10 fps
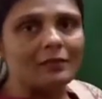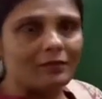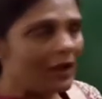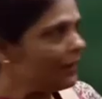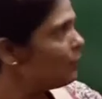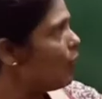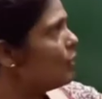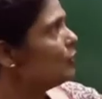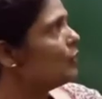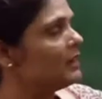I
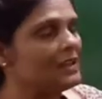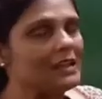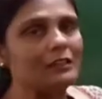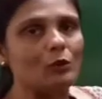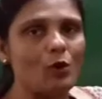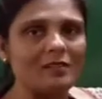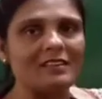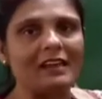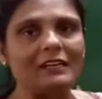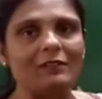want to link those
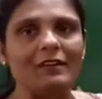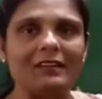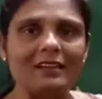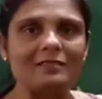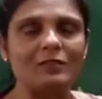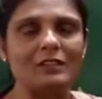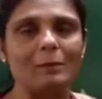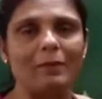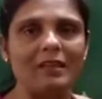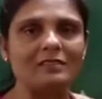activities with
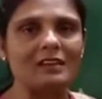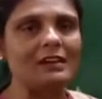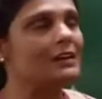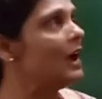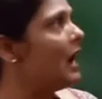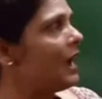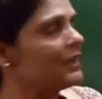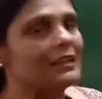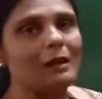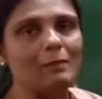the present. I
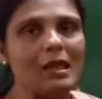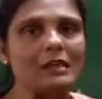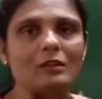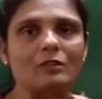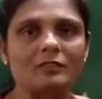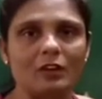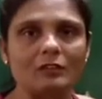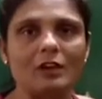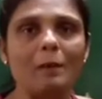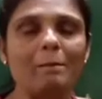can make use of
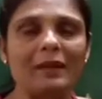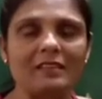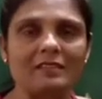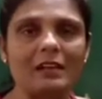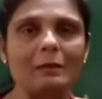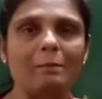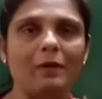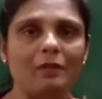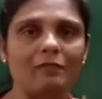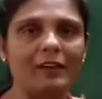the present
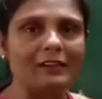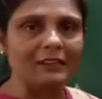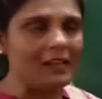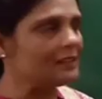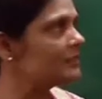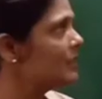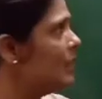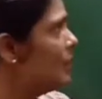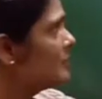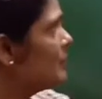perfect tense.
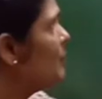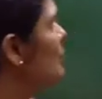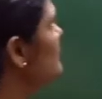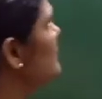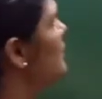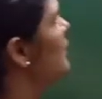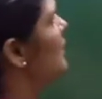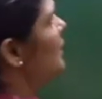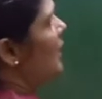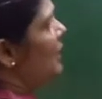Suppose
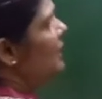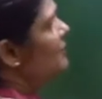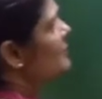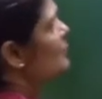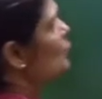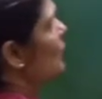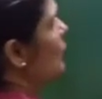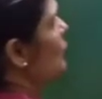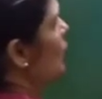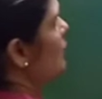it is 12
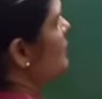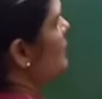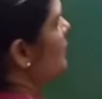o'clock.